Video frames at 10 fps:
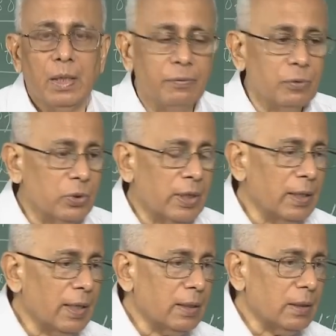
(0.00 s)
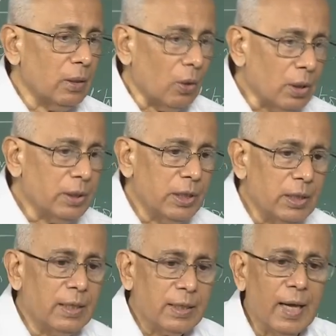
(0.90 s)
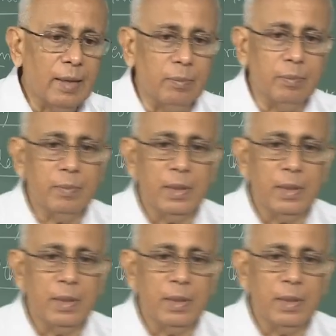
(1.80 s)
If you say that the origin in time